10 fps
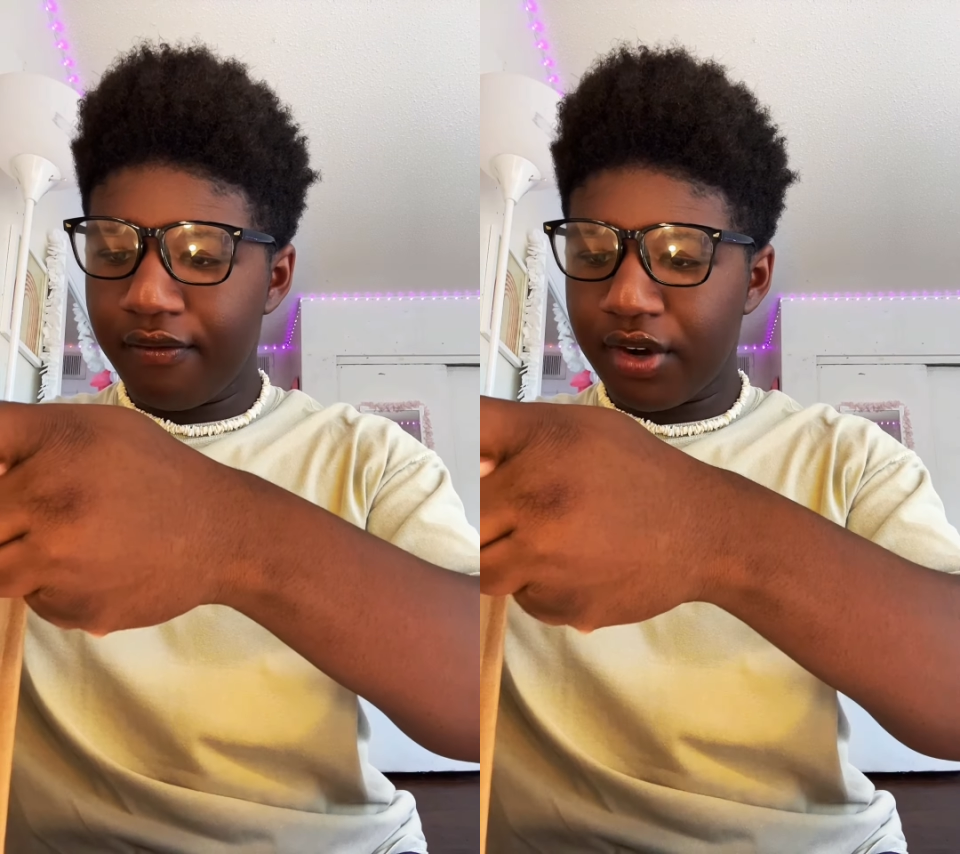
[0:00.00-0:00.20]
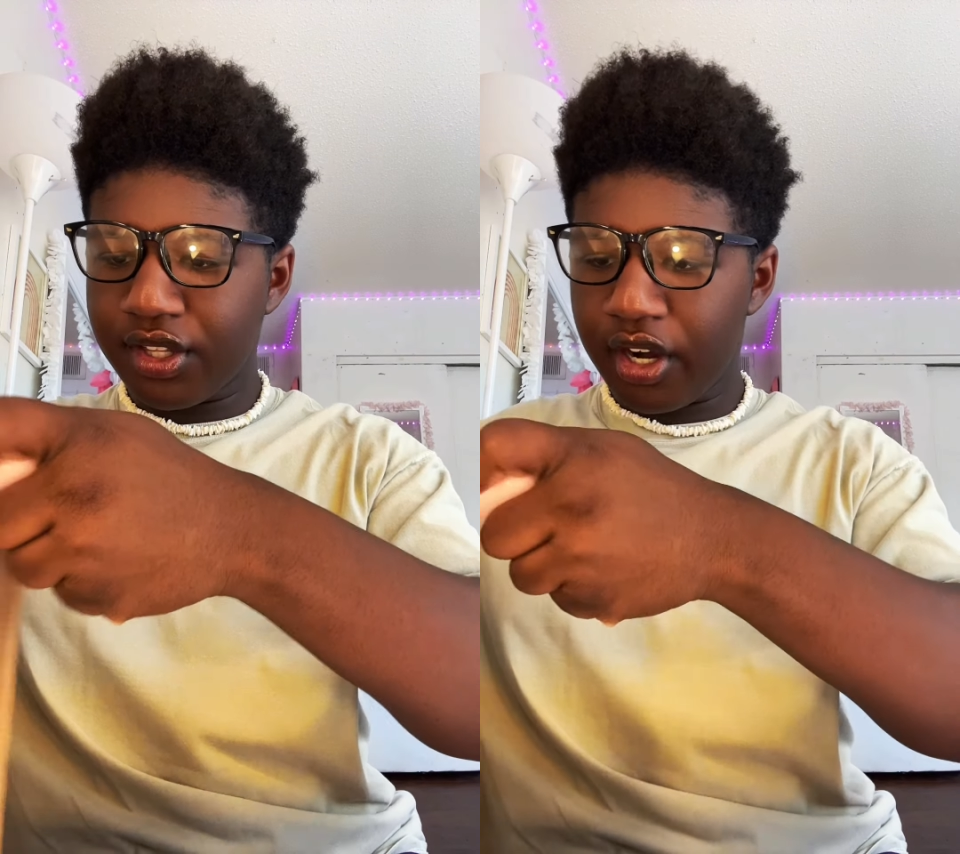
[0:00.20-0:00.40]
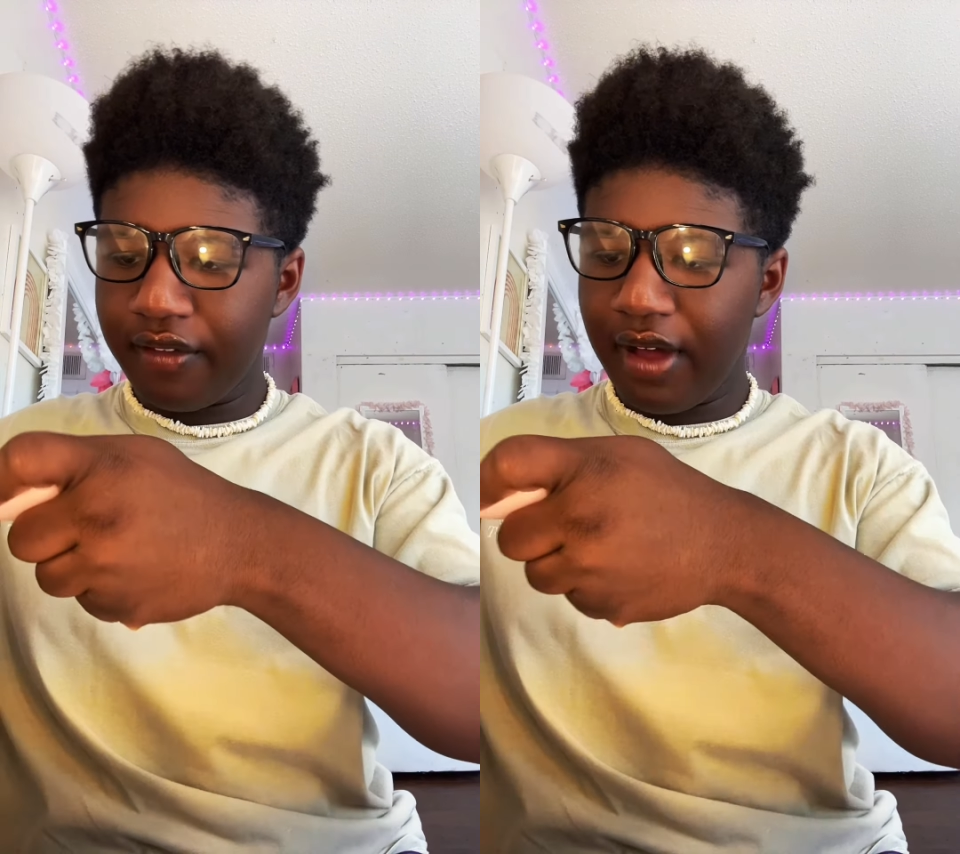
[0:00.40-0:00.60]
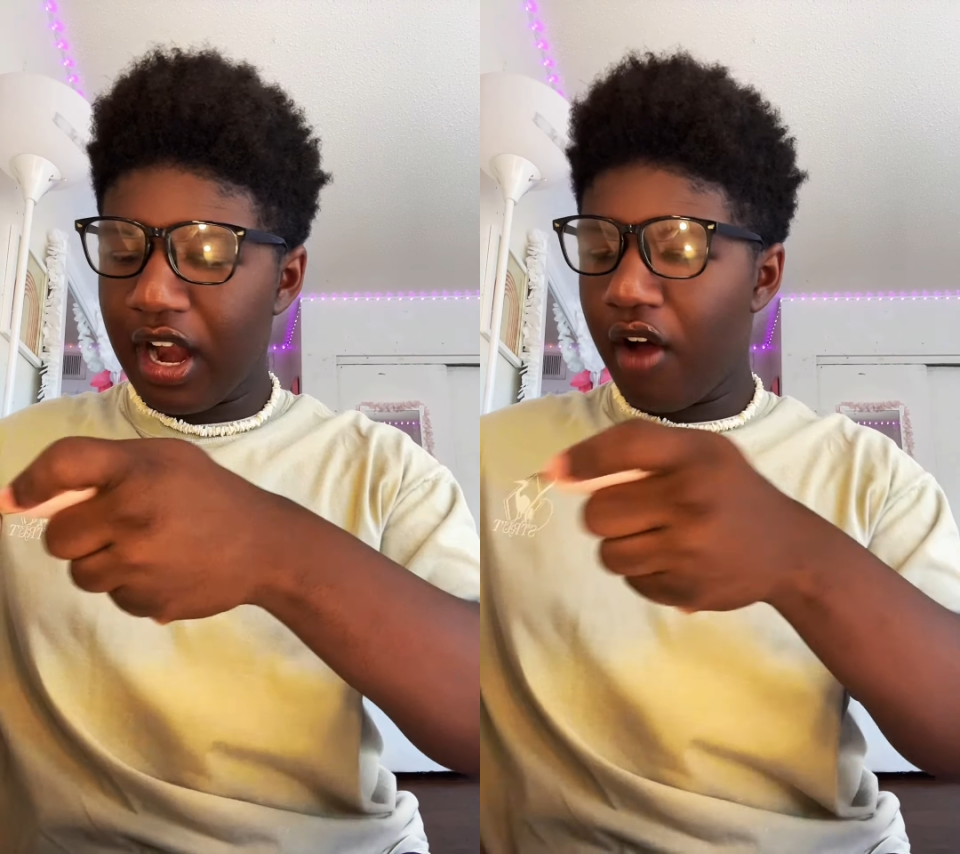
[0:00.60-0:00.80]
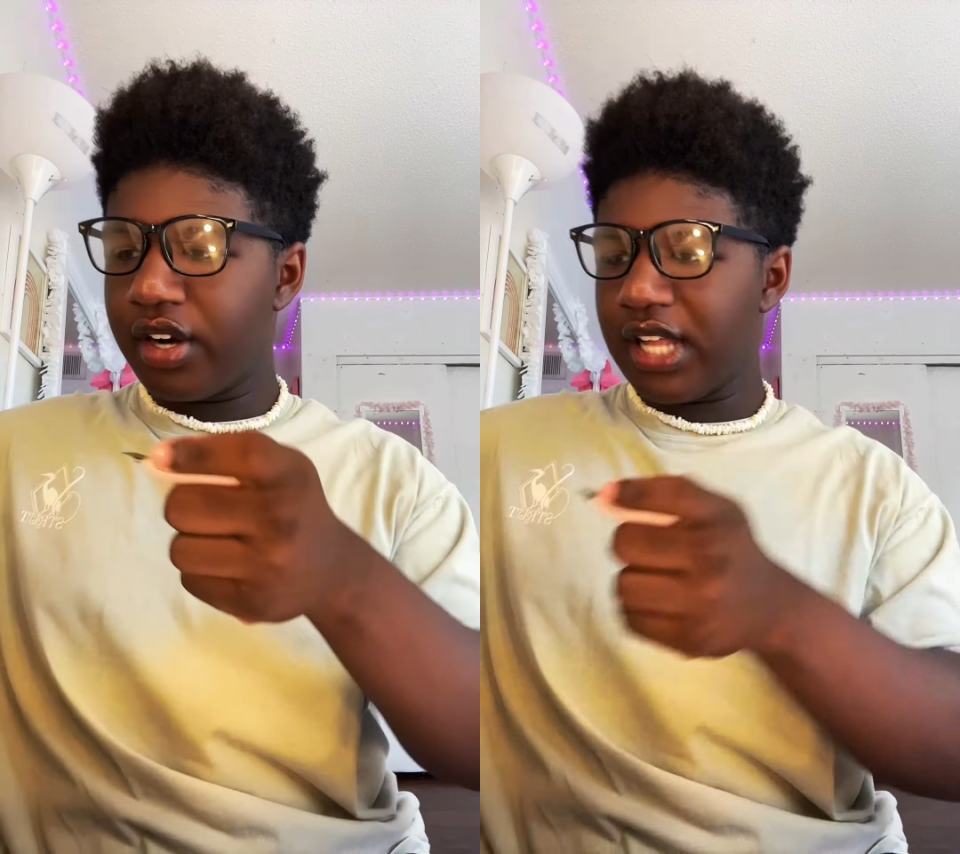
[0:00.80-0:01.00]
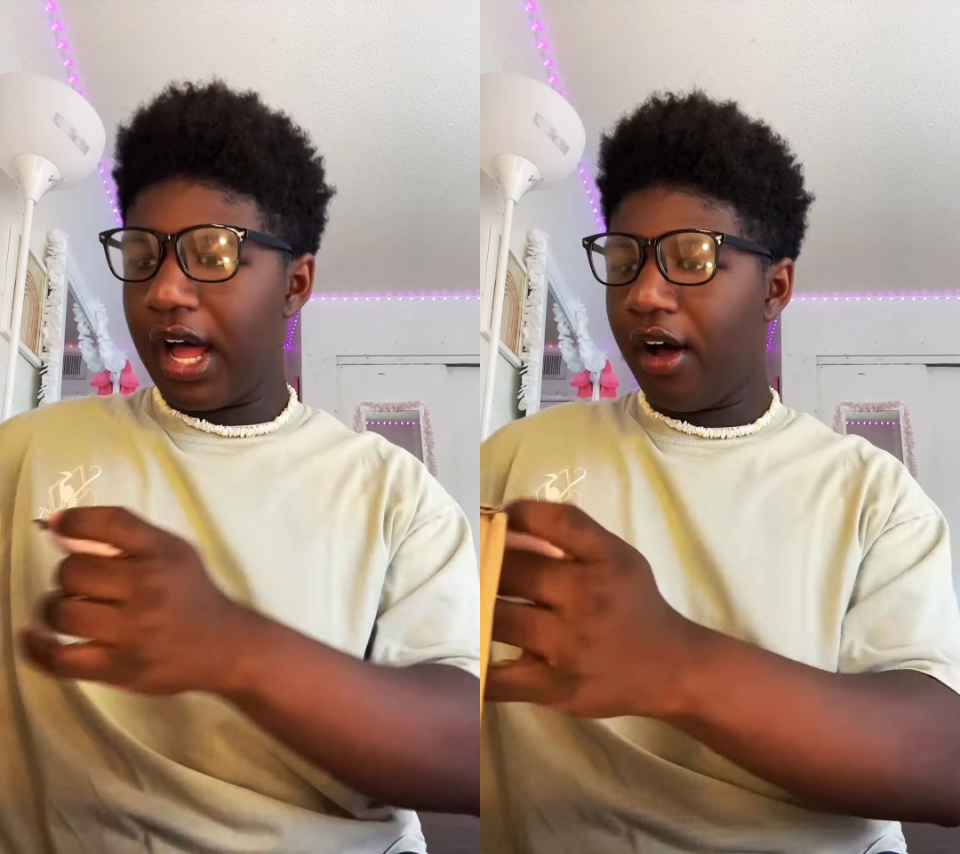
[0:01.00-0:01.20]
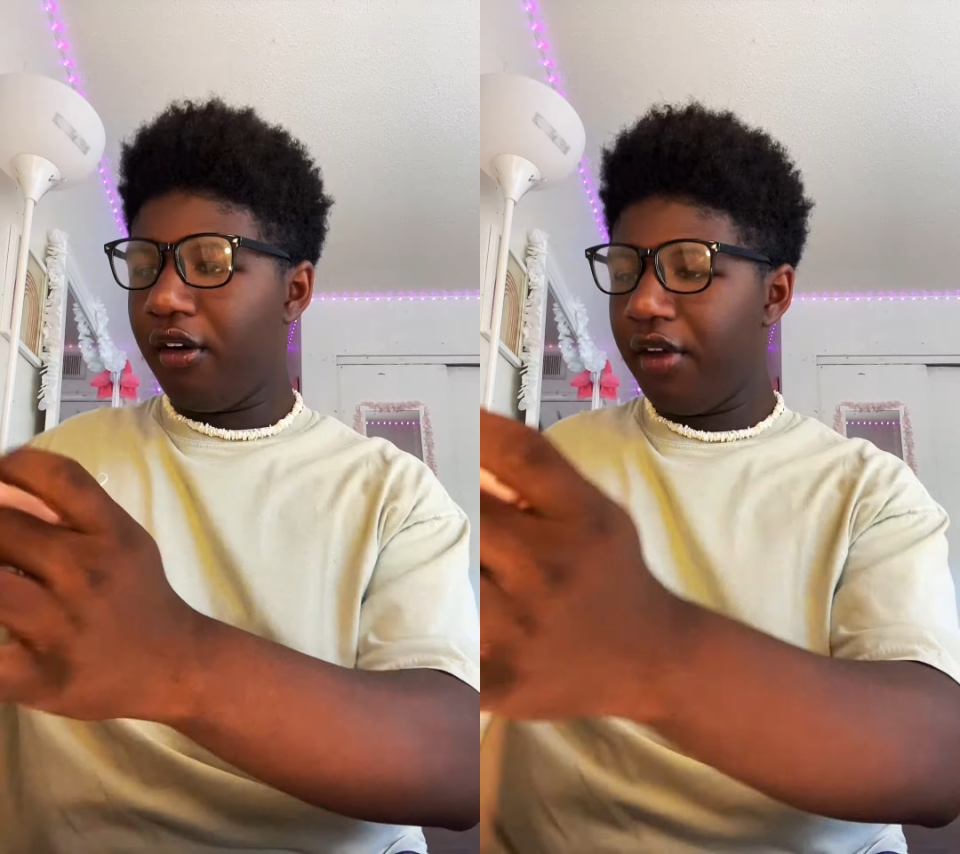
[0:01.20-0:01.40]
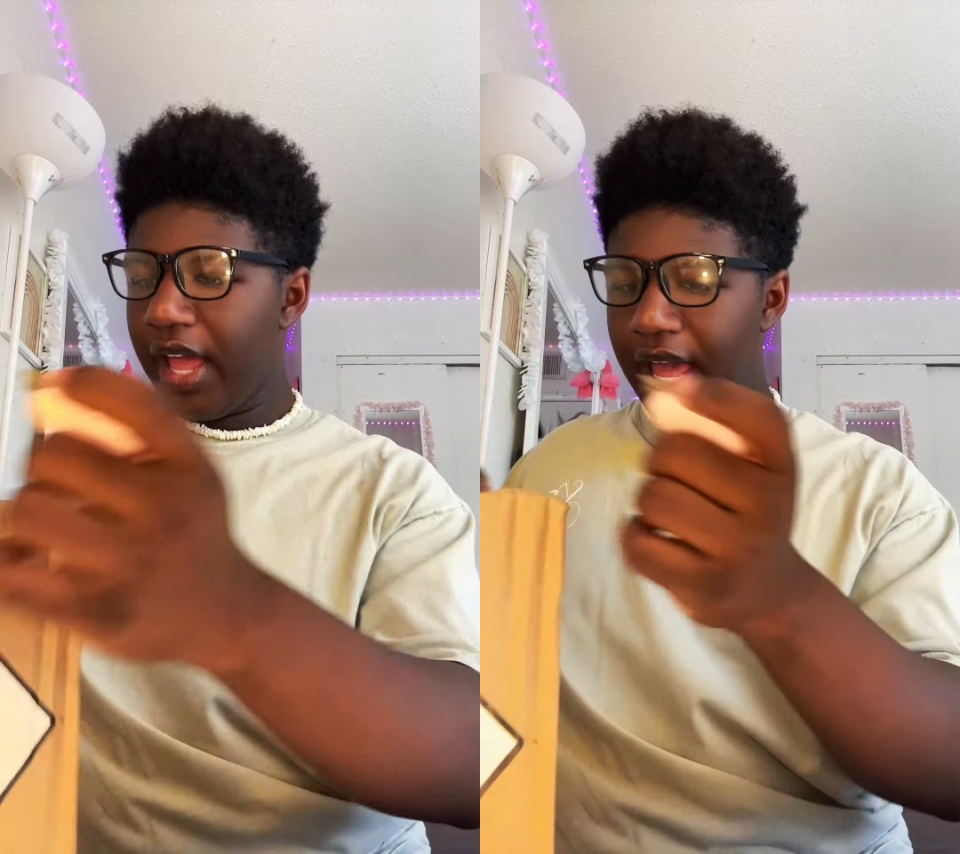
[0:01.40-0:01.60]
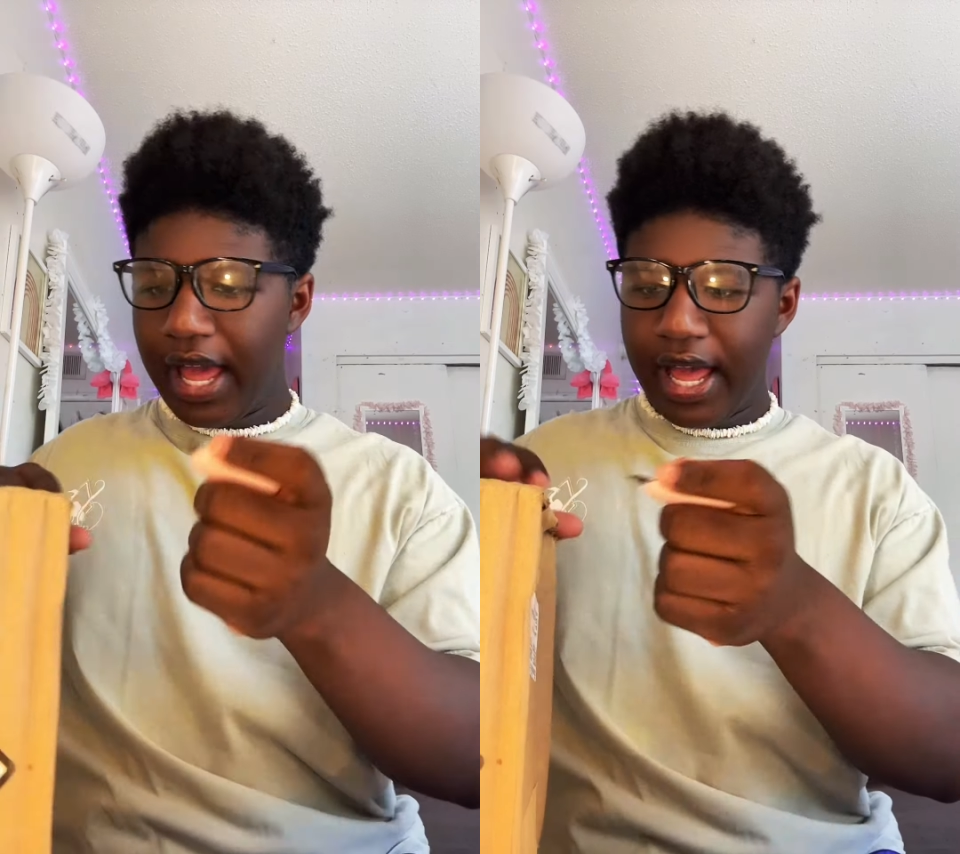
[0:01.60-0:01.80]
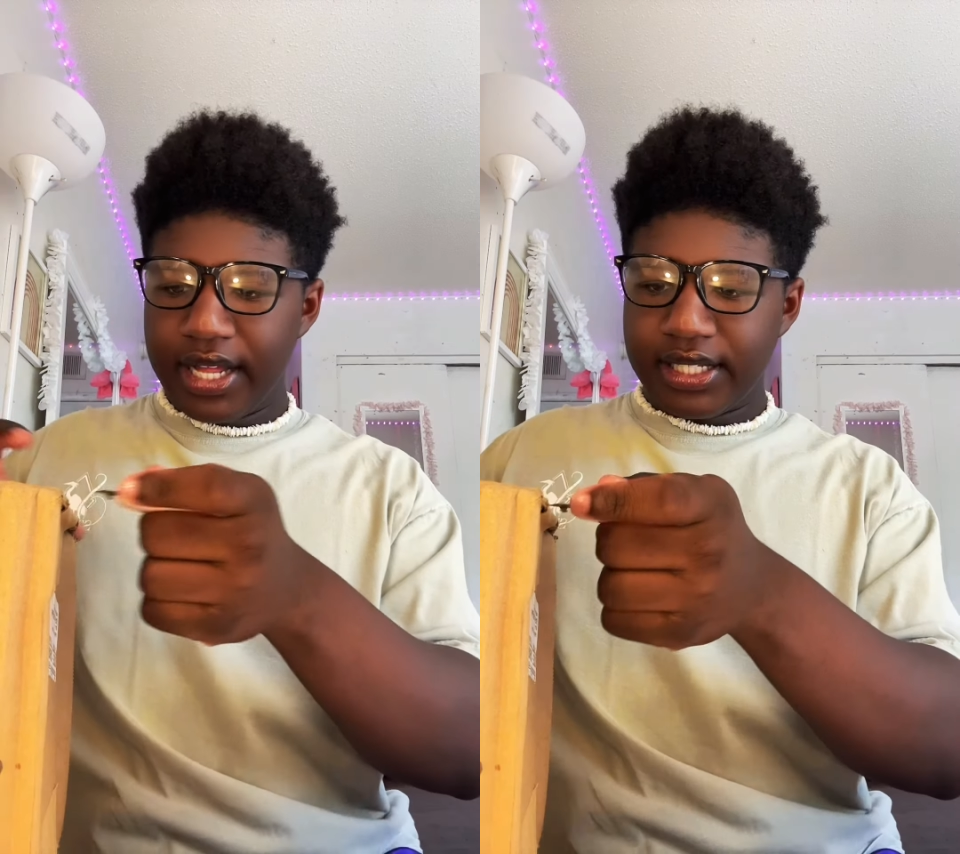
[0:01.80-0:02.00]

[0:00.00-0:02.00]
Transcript: for $25 off.